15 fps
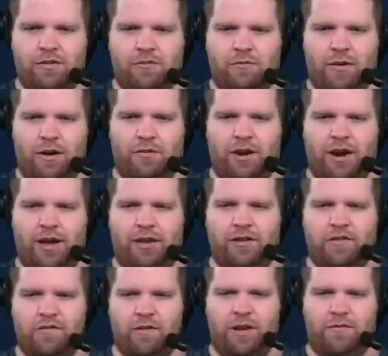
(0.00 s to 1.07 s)
Why would I
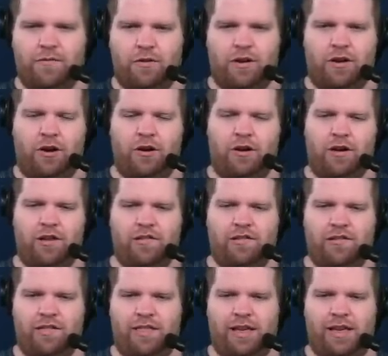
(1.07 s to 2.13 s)
trade for Kirk
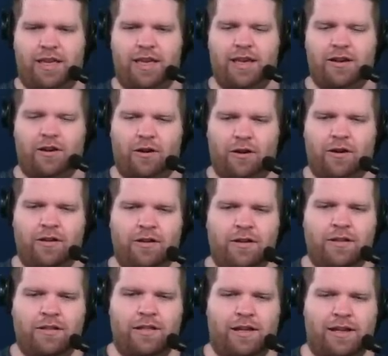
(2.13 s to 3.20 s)
Cousins and the kicker?
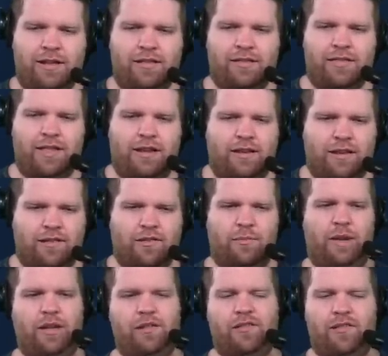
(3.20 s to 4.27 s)
That doesn't
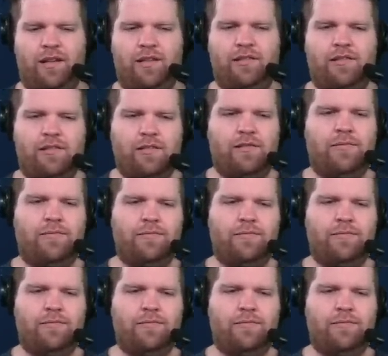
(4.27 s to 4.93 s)
make sense.